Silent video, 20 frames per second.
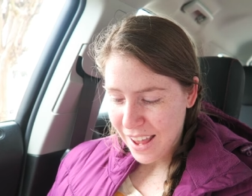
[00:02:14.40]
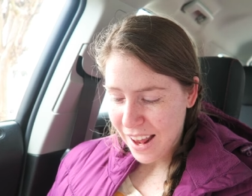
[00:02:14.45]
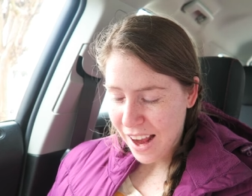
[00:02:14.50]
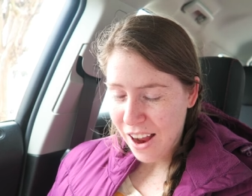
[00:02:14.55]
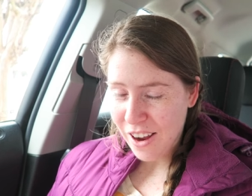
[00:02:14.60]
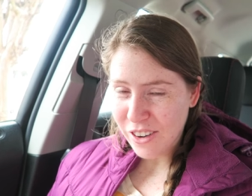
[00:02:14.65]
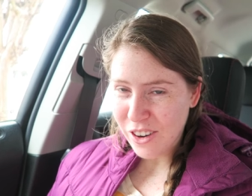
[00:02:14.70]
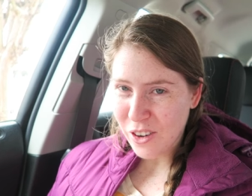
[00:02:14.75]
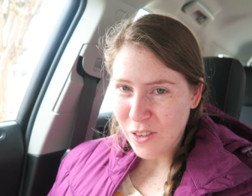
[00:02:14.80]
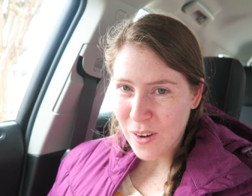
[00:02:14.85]

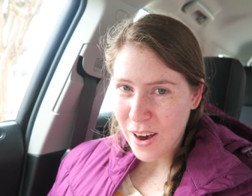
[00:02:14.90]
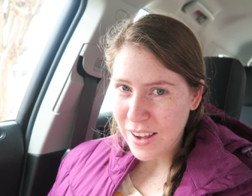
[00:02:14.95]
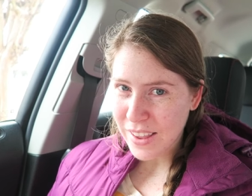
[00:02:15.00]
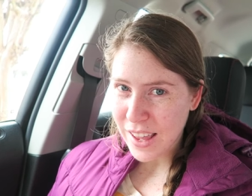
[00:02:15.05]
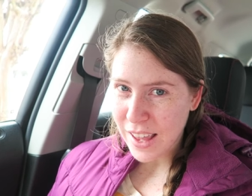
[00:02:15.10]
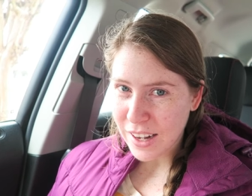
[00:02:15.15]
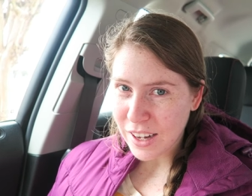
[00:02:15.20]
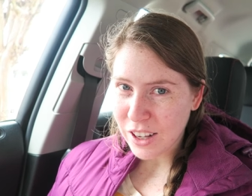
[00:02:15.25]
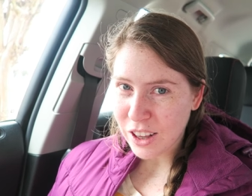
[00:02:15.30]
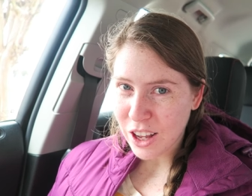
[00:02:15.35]
And I don't know why
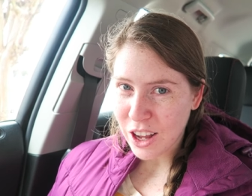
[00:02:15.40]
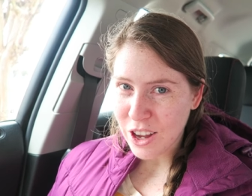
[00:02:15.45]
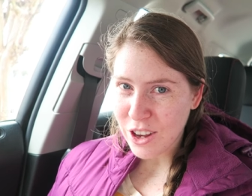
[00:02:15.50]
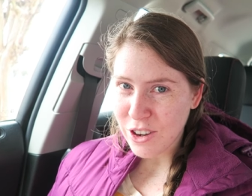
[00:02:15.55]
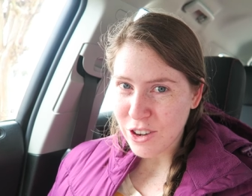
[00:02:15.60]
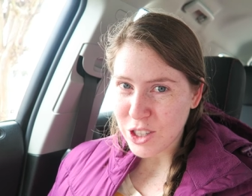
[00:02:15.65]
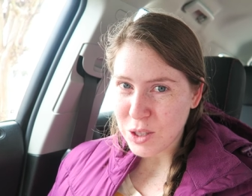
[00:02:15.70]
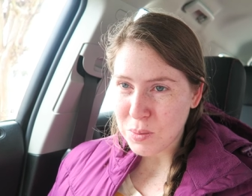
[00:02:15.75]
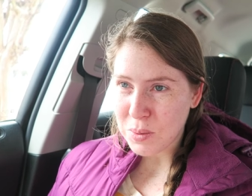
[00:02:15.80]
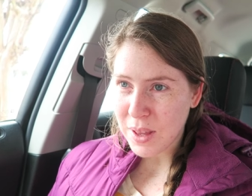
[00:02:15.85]
they had
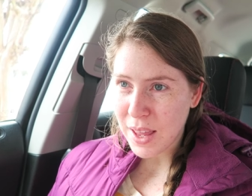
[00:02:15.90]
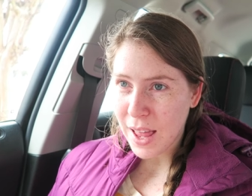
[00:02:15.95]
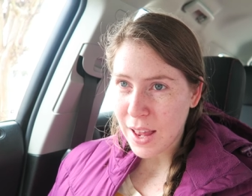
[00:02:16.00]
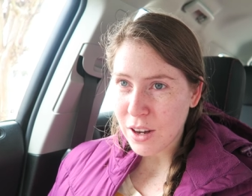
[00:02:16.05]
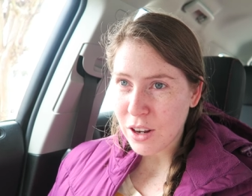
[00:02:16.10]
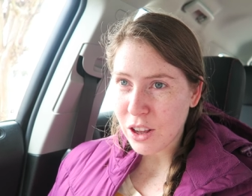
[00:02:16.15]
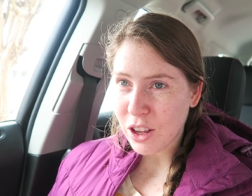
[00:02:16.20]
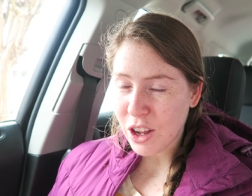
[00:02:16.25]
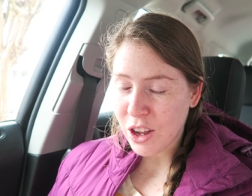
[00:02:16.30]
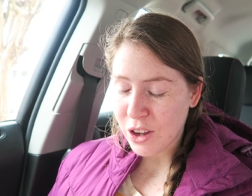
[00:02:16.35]
clothes, but they
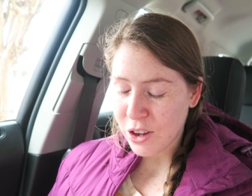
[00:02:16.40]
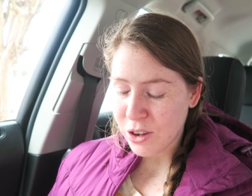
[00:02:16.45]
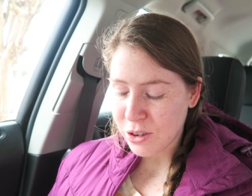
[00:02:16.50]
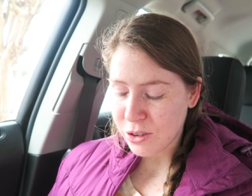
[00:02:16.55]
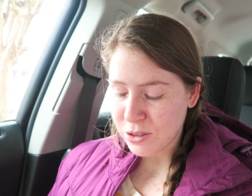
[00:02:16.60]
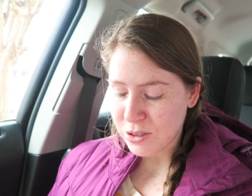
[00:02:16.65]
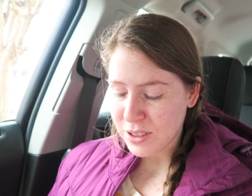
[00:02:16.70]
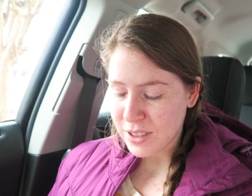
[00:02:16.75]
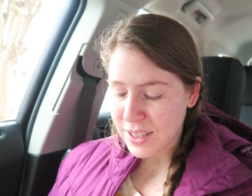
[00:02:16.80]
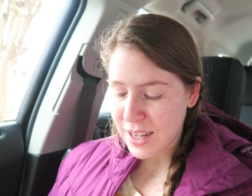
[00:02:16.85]
had
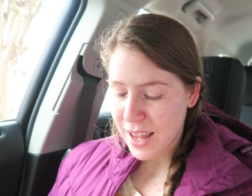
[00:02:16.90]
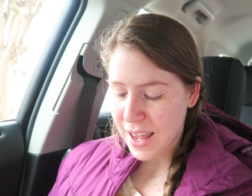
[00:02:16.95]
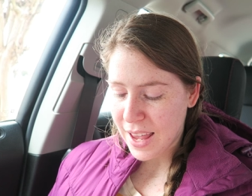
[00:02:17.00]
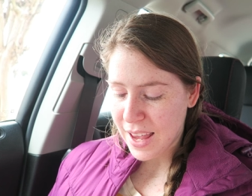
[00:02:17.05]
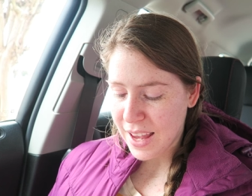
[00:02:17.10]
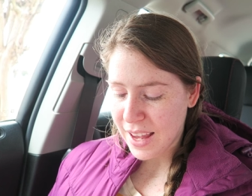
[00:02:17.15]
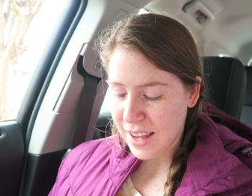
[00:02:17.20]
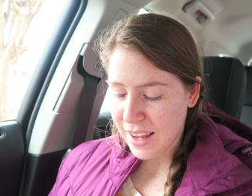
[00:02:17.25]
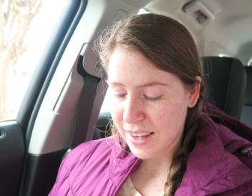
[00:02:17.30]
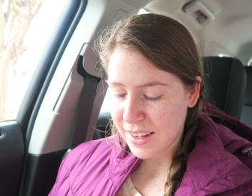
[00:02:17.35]
clothes
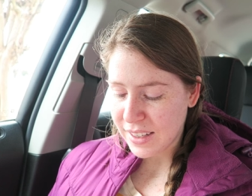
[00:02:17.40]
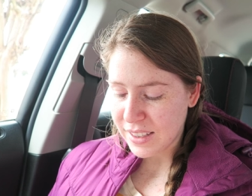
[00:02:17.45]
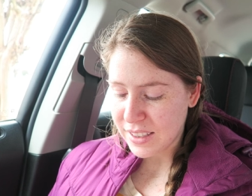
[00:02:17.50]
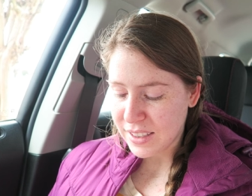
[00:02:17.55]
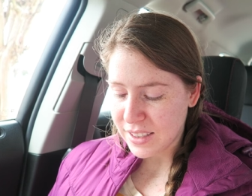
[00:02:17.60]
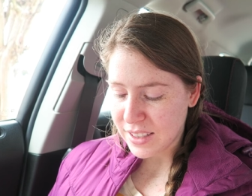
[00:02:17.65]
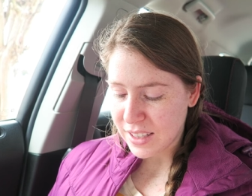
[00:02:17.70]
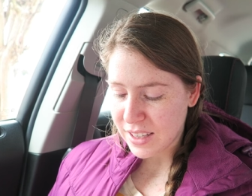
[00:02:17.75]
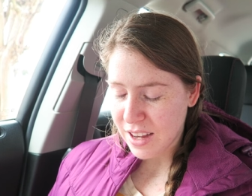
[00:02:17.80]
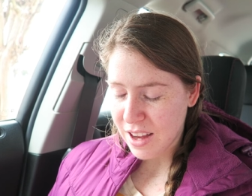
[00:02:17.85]

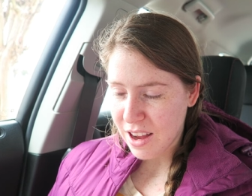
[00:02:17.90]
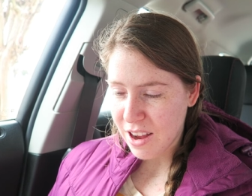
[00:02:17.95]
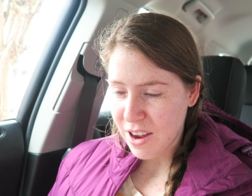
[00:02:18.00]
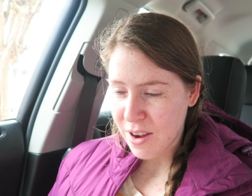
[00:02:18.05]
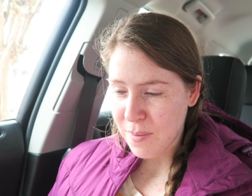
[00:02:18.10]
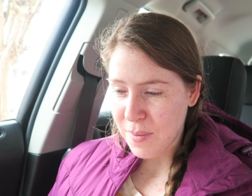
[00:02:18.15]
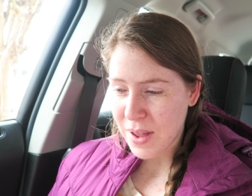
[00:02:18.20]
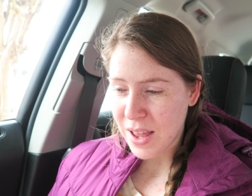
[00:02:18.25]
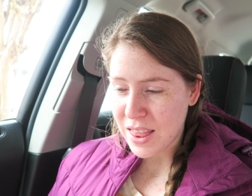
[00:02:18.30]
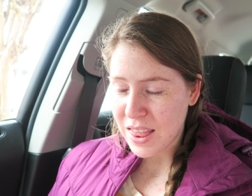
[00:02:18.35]
and
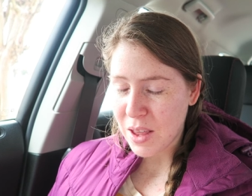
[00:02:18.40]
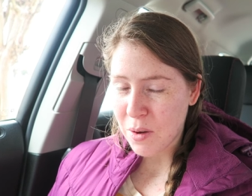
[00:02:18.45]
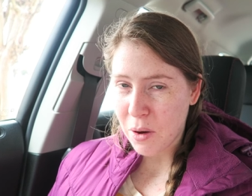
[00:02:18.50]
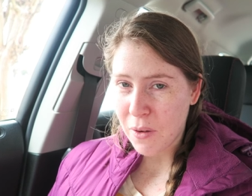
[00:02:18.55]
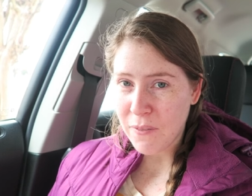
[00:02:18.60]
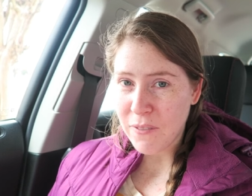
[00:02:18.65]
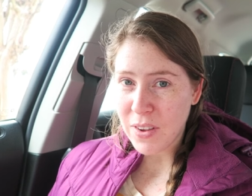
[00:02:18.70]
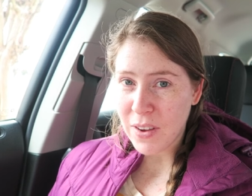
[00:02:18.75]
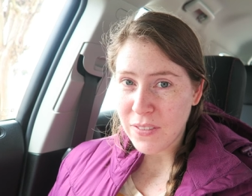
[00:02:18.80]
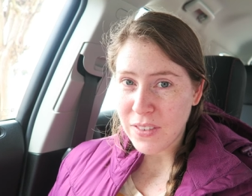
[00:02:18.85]
um, they
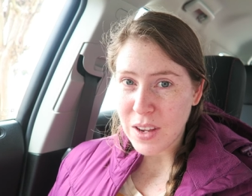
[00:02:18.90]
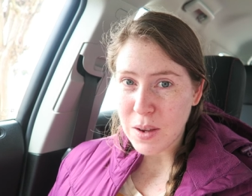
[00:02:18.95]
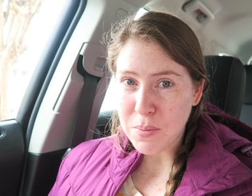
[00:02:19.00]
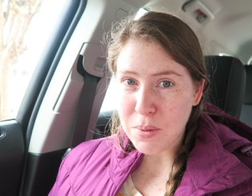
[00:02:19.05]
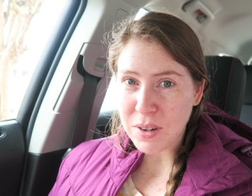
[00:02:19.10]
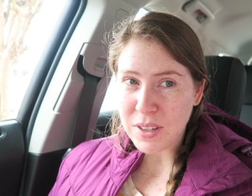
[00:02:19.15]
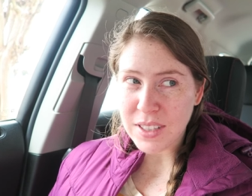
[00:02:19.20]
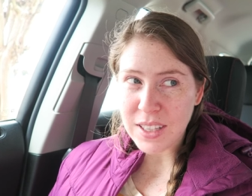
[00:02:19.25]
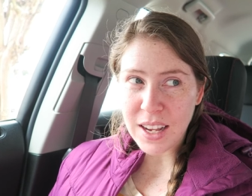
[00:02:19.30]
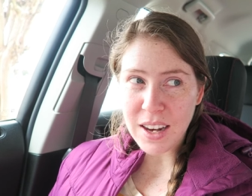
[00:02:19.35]
were
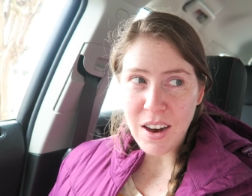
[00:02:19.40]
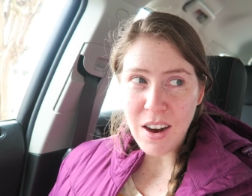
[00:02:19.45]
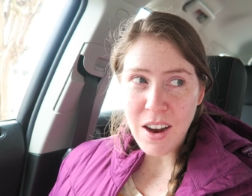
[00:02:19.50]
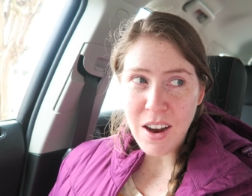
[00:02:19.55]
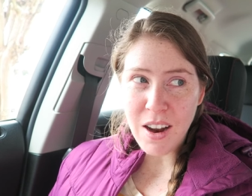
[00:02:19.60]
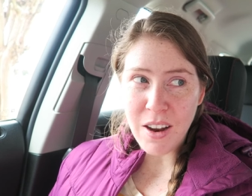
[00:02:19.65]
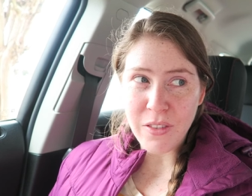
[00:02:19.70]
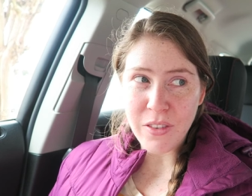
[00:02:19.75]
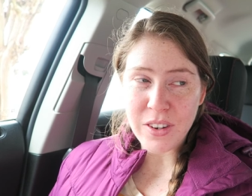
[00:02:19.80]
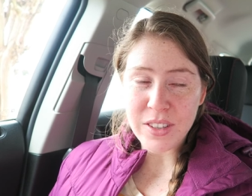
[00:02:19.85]
50%
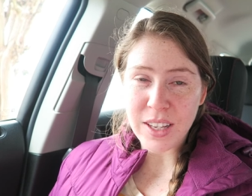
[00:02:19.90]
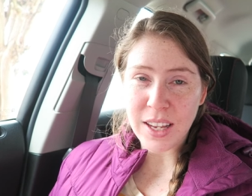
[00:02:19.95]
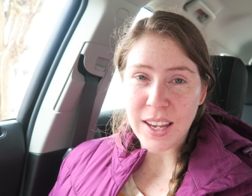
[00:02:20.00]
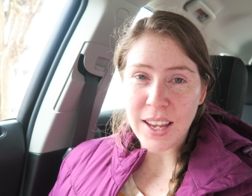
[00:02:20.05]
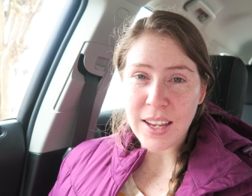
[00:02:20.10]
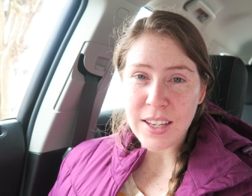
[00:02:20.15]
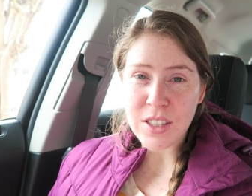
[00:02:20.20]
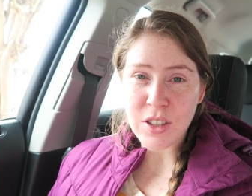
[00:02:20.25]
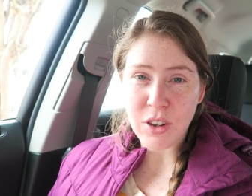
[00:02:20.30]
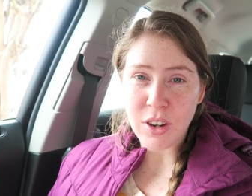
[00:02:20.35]
off because I
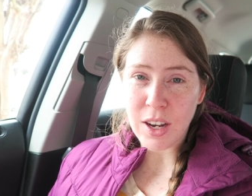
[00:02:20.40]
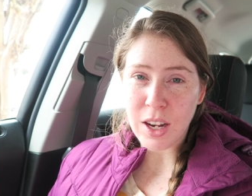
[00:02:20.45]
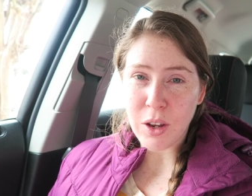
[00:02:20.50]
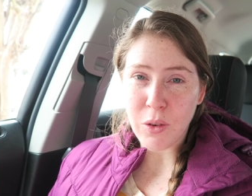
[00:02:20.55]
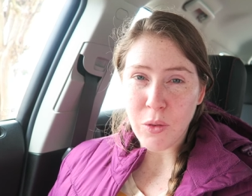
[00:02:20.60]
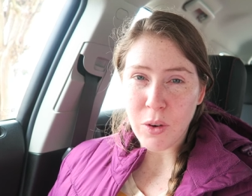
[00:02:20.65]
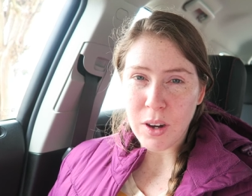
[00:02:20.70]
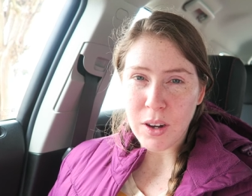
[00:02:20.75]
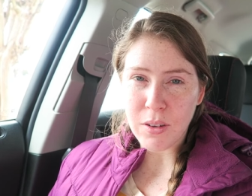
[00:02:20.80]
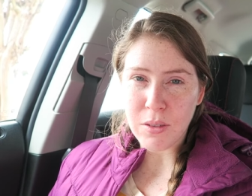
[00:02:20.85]
guess they're
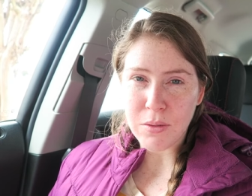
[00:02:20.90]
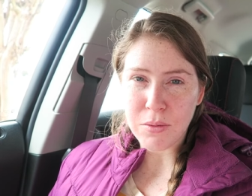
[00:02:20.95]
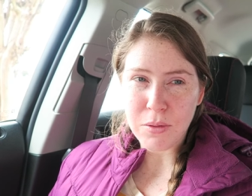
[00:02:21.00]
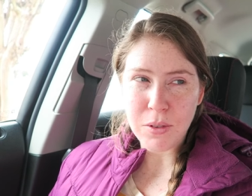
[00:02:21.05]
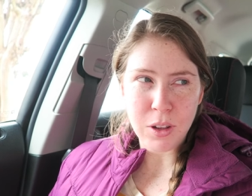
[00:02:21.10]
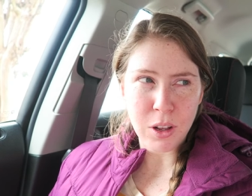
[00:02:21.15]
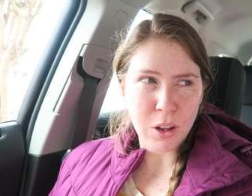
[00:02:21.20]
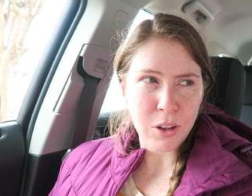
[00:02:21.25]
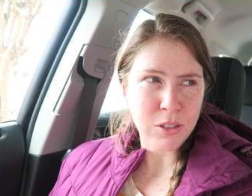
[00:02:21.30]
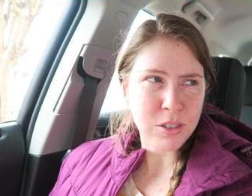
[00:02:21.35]
getting rid
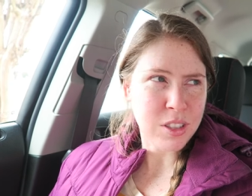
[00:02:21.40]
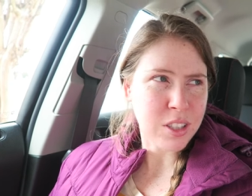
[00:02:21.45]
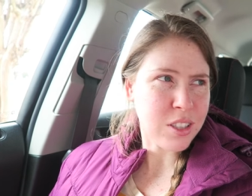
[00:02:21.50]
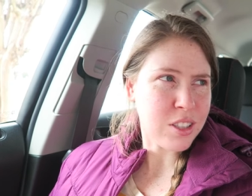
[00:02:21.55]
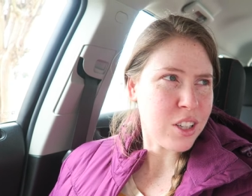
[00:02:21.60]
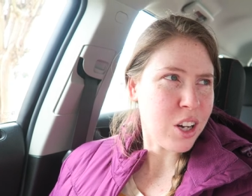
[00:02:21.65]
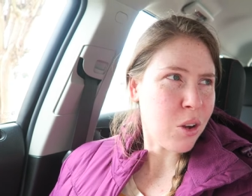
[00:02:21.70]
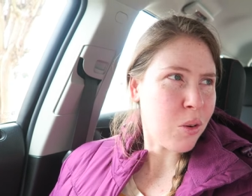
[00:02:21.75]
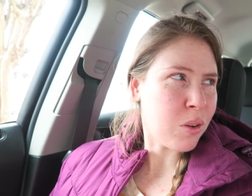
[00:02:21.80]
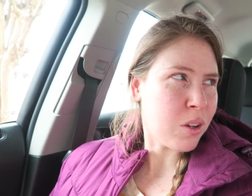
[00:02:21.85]
of clothes
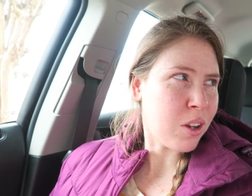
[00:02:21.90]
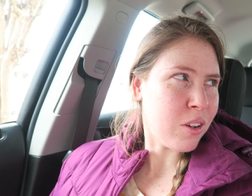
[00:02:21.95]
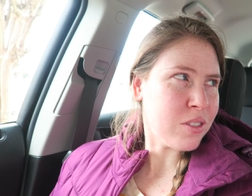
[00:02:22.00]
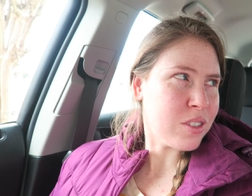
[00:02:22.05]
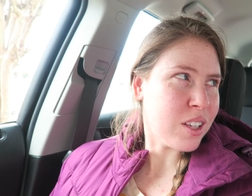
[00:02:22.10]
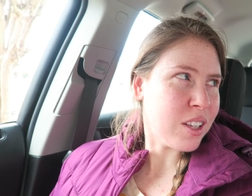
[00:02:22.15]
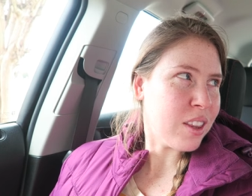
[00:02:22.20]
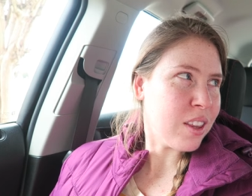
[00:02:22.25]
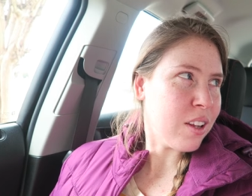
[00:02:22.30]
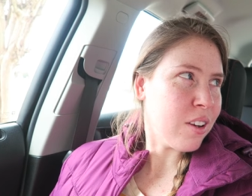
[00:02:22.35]
because no one
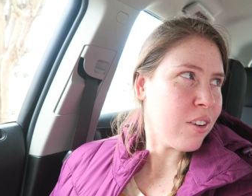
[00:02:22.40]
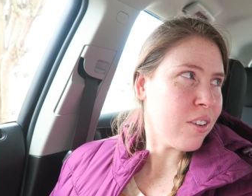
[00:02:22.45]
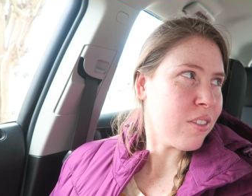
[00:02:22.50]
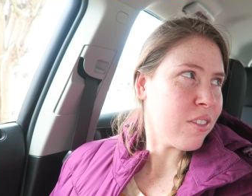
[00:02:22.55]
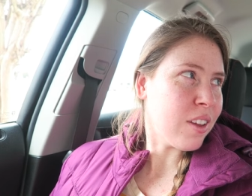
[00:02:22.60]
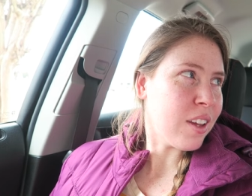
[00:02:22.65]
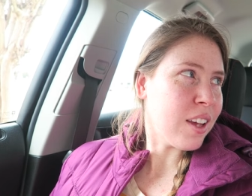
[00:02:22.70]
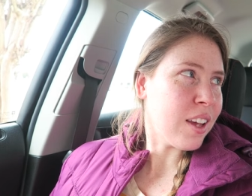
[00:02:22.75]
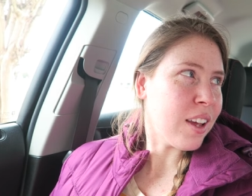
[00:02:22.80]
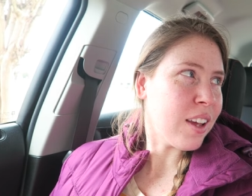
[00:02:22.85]
goes in there
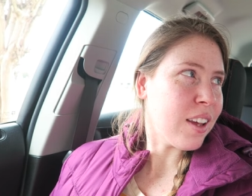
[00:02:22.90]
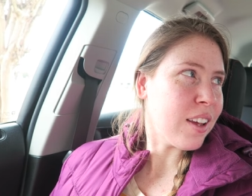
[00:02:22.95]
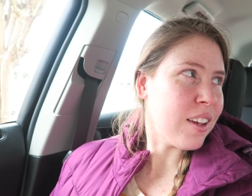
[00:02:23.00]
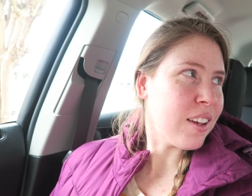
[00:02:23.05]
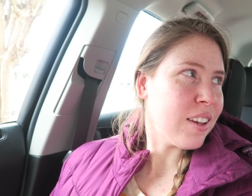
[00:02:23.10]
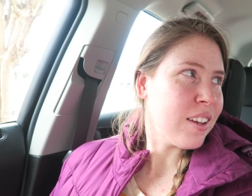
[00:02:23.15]
thinking.